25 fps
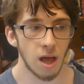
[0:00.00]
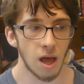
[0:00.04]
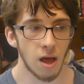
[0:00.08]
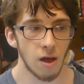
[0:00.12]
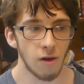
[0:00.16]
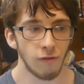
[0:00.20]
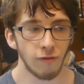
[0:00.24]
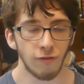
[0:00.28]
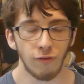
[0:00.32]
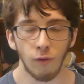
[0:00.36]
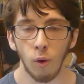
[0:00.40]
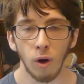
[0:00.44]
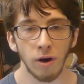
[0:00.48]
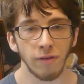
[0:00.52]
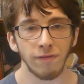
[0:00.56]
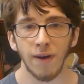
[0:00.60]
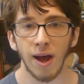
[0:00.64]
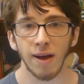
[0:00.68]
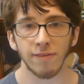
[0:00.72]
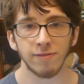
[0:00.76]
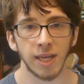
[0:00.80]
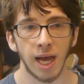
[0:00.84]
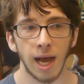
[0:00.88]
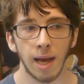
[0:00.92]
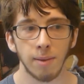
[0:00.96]
4 or
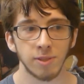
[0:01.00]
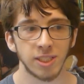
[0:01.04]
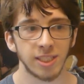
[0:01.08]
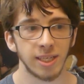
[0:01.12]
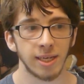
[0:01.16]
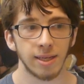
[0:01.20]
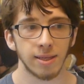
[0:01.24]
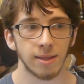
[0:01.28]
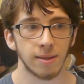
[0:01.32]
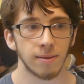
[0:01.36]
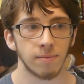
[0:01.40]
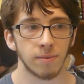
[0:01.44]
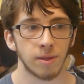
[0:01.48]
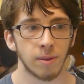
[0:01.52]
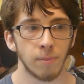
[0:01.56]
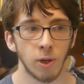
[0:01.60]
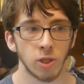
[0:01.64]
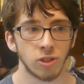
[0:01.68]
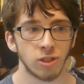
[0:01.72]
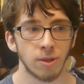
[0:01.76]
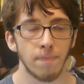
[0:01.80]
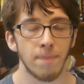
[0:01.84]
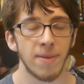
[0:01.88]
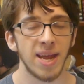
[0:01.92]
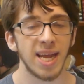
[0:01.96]
5 times he hit the
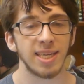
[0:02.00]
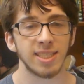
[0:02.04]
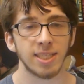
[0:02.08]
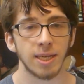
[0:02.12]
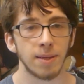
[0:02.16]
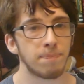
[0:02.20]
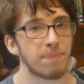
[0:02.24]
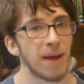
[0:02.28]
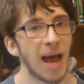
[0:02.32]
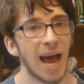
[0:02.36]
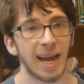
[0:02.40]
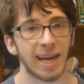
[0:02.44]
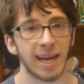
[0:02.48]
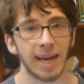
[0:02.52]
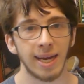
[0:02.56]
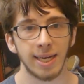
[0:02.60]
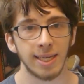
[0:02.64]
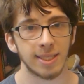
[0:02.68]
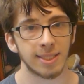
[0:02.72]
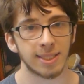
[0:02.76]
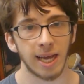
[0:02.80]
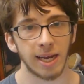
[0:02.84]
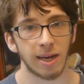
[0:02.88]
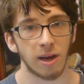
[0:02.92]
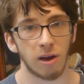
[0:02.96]
most amazing backhand
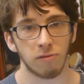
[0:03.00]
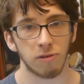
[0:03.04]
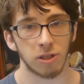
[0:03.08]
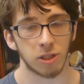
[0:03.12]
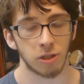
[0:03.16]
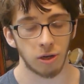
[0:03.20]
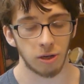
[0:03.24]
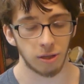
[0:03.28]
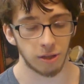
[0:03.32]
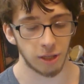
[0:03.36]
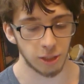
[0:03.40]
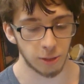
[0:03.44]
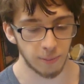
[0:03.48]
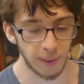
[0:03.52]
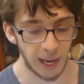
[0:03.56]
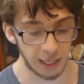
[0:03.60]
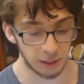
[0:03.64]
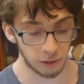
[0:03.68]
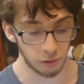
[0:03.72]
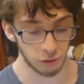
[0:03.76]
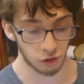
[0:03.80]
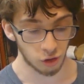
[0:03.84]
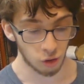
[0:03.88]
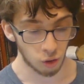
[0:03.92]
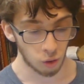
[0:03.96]
inside out return in this match.
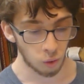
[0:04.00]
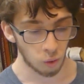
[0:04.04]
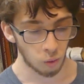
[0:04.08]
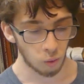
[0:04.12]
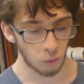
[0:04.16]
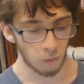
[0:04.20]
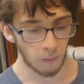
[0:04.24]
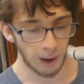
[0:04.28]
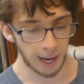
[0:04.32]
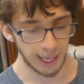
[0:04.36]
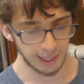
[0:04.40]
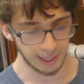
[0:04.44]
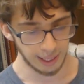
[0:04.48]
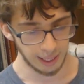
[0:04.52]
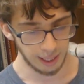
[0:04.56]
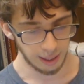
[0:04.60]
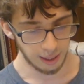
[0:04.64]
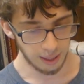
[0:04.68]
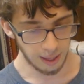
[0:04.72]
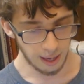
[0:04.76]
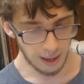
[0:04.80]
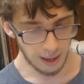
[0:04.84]
It was crazy.